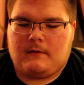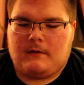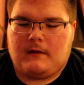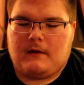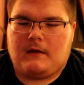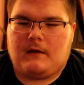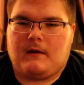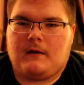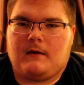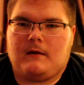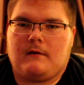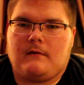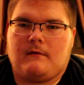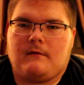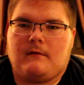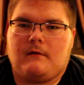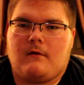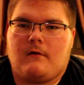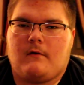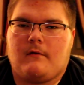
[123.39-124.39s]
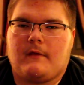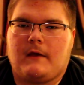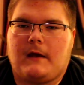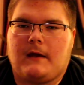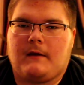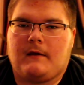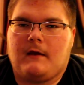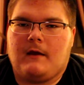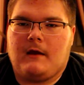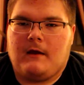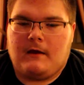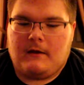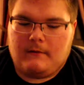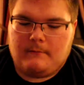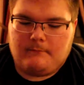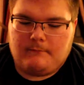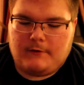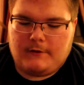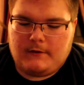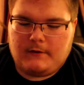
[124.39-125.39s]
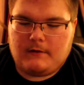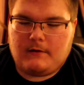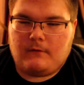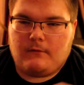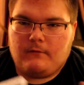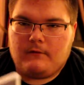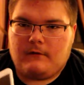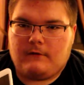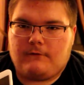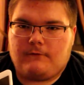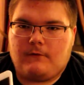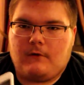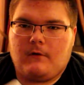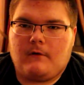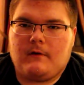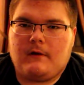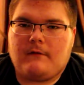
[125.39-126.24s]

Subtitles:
and all that. But on this phone,